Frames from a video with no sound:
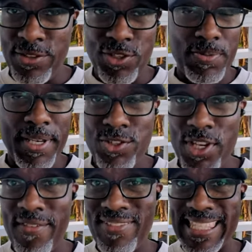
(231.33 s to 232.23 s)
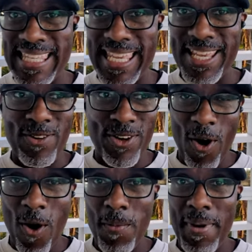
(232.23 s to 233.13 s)
And just because you have a D
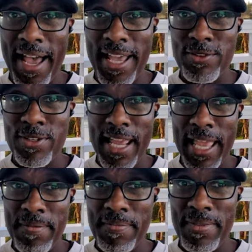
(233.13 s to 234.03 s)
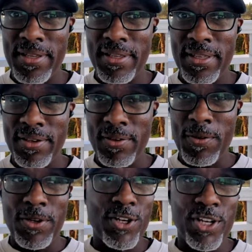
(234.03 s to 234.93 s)
or R behind your name,
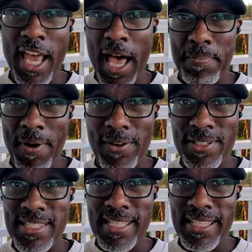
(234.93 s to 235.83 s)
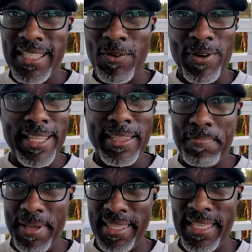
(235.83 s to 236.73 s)
or you're nonpartisan or
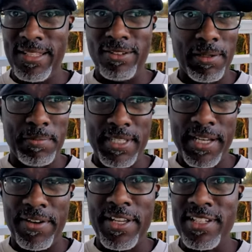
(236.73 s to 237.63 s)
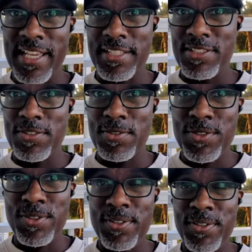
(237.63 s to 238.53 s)
independent or libertarian or
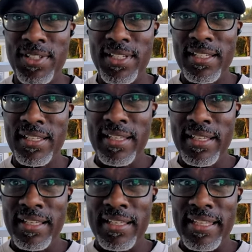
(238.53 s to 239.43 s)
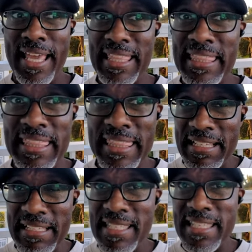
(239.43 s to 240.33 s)
constitutional, that
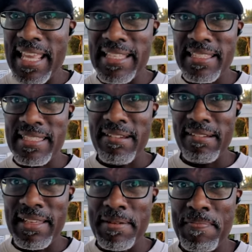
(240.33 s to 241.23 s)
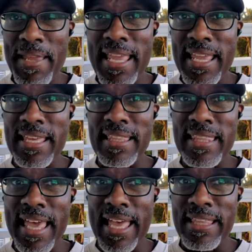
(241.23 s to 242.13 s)
doesn't necessarily
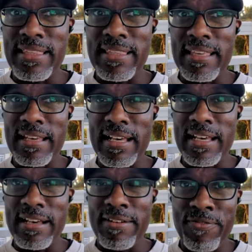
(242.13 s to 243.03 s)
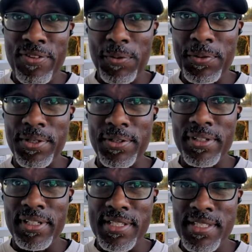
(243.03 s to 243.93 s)
mean that a
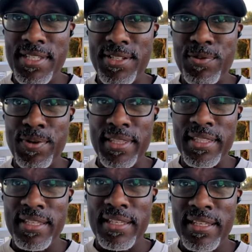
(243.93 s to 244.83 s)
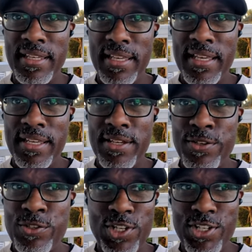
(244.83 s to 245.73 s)
voter, a constituent,
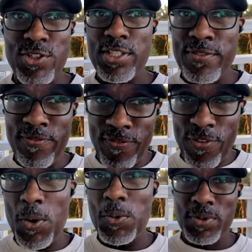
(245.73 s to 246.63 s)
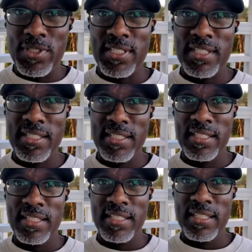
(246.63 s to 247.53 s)
should just vote
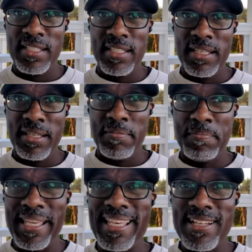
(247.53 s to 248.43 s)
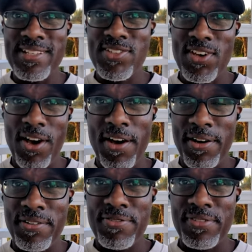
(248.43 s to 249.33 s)
because
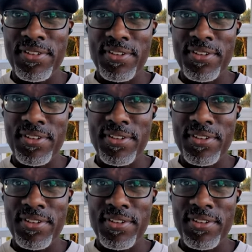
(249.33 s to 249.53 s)
of